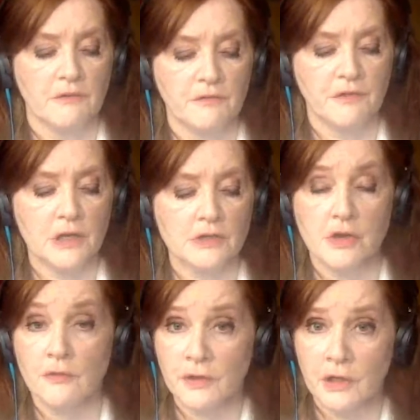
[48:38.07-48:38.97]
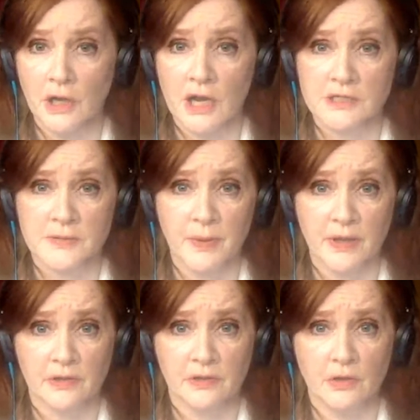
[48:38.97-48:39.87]
philosophical
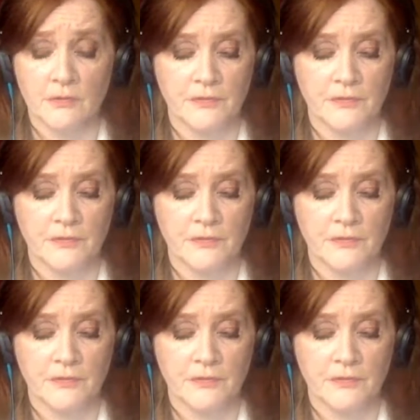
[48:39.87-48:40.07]
aspect